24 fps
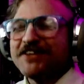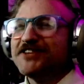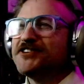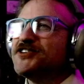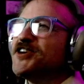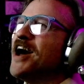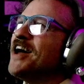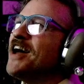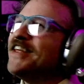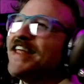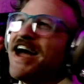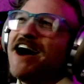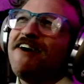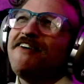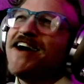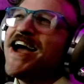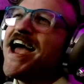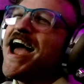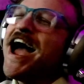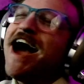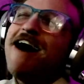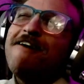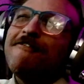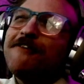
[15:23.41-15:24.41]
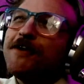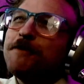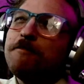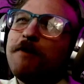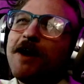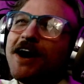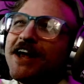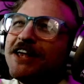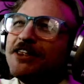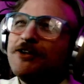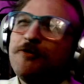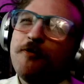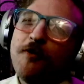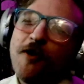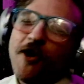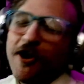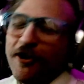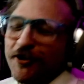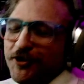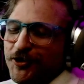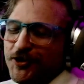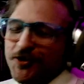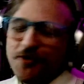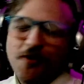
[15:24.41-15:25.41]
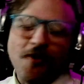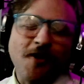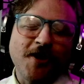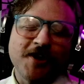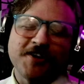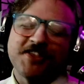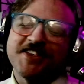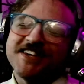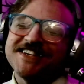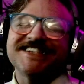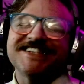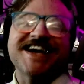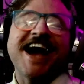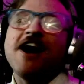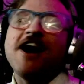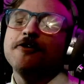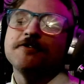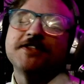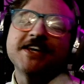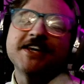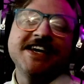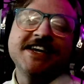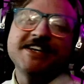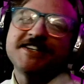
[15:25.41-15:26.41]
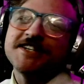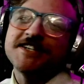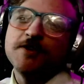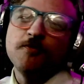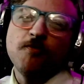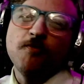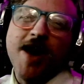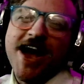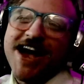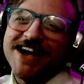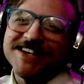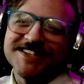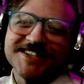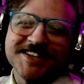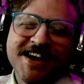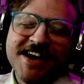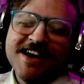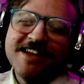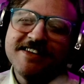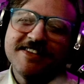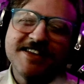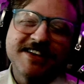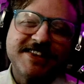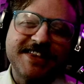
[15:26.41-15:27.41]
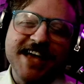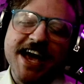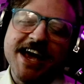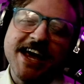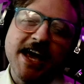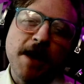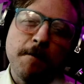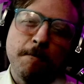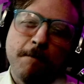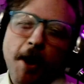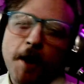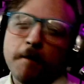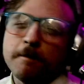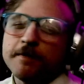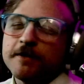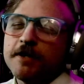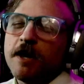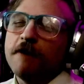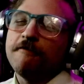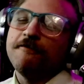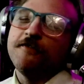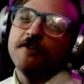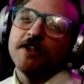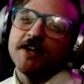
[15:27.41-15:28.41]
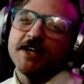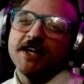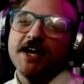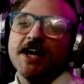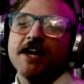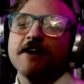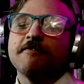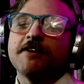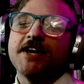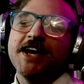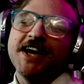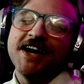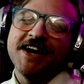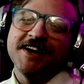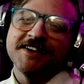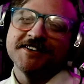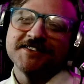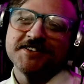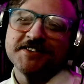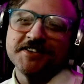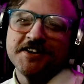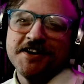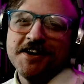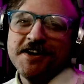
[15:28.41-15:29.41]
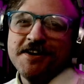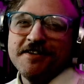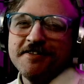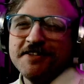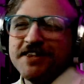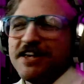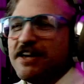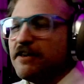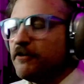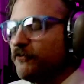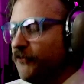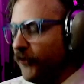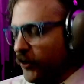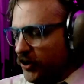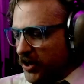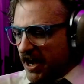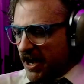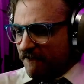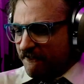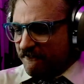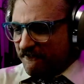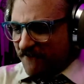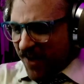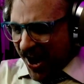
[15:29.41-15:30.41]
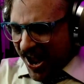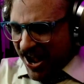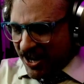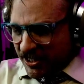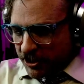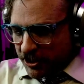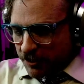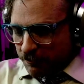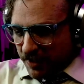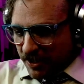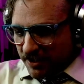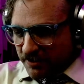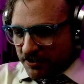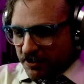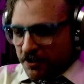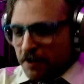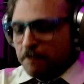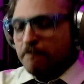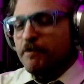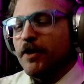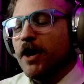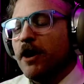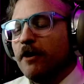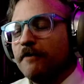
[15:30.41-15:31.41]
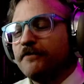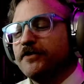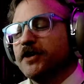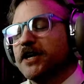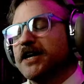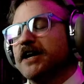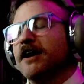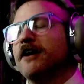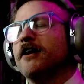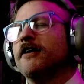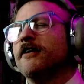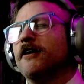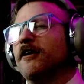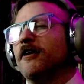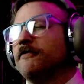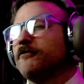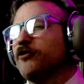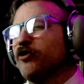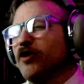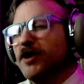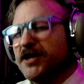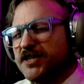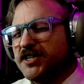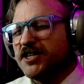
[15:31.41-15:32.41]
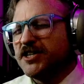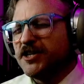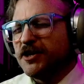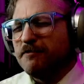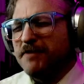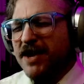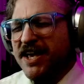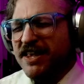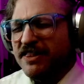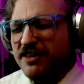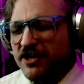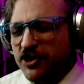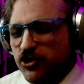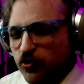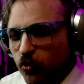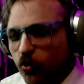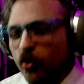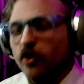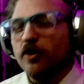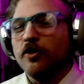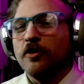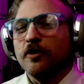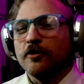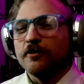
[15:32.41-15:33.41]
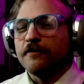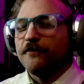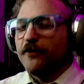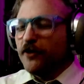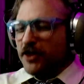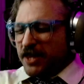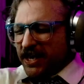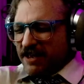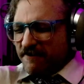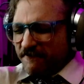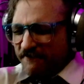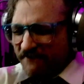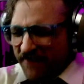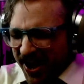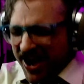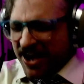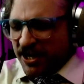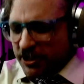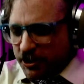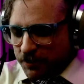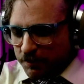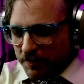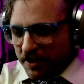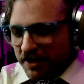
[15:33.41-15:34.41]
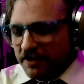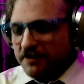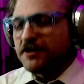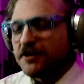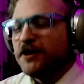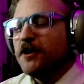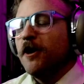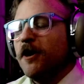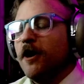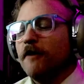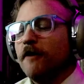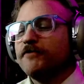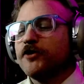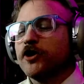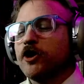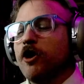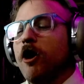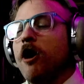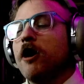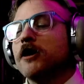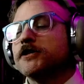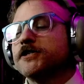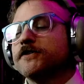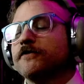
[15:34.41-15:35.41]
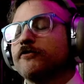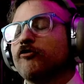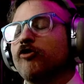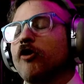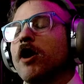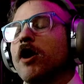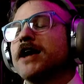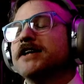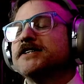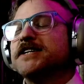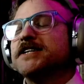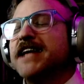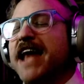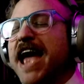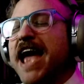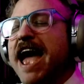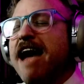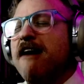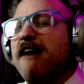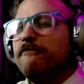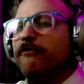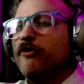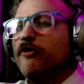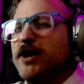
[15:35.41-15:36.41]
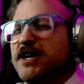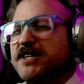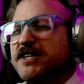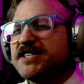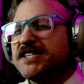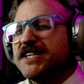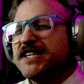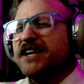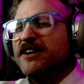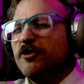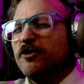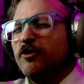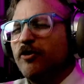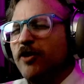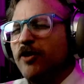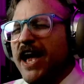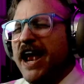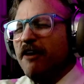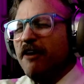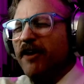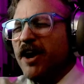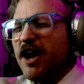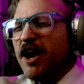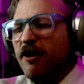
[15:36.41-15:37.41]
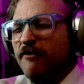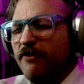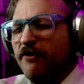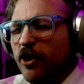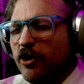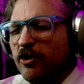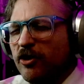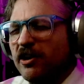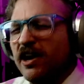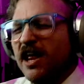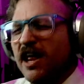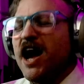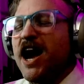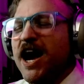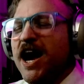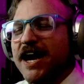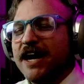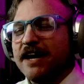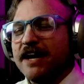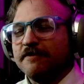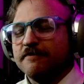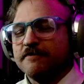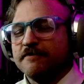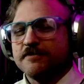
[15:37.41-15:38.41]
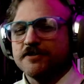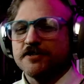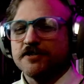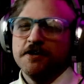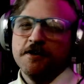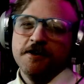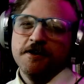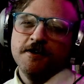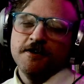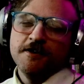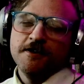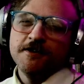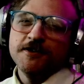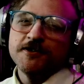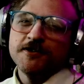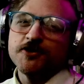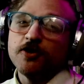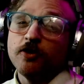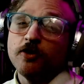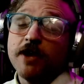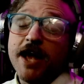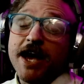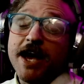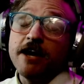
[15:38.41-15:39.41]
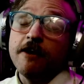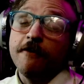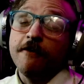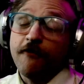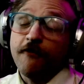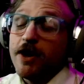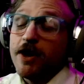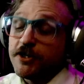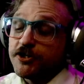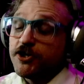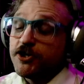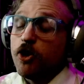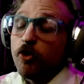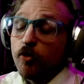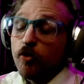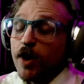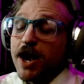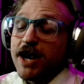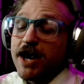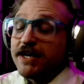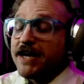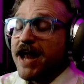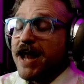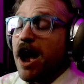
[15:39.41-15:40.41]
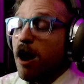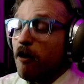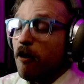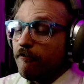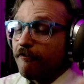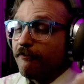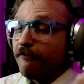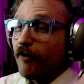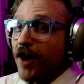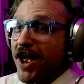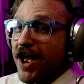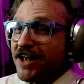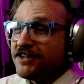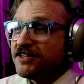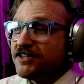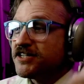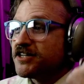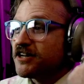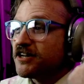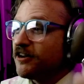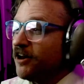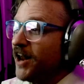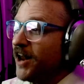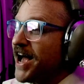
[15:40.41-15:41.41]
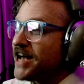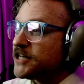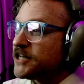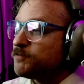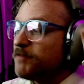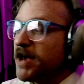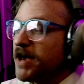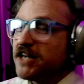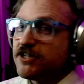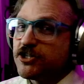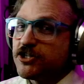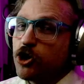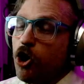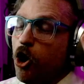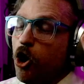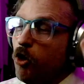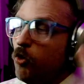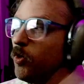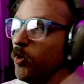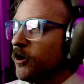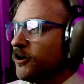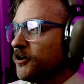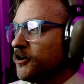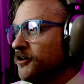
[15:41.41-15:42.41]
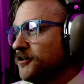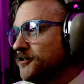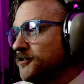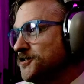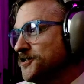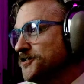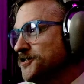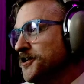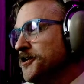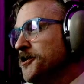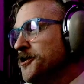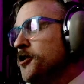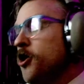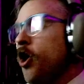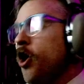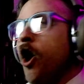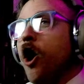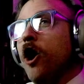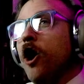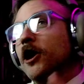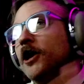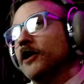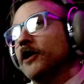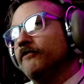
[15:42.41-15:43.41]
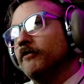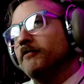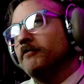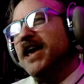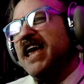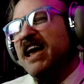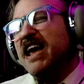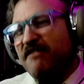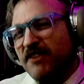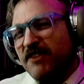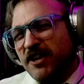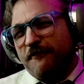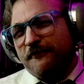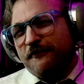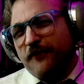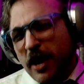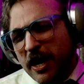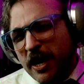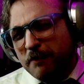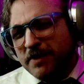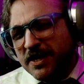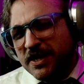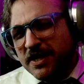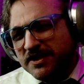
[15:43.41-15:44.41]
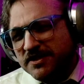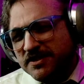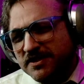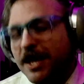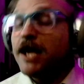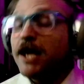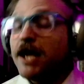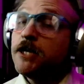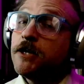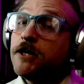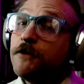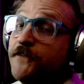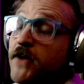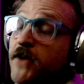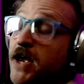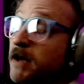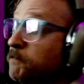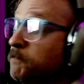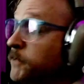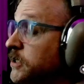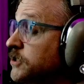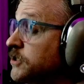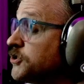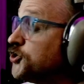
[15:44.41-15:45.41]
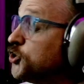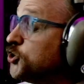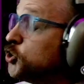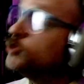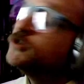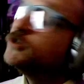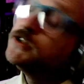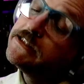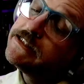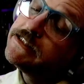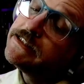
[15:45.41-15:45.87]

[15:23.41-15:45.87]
That way everybody in the world, north, south, east, and west, that they get pumped up for the King of Kings, that for the advancement of, the, uh, of Christendom in this world, for the advancement of the cause of Christ in every single area of our lives. So let your friends know right now, friends, classmates, co-workers, all of them, even your frenemies and your family too.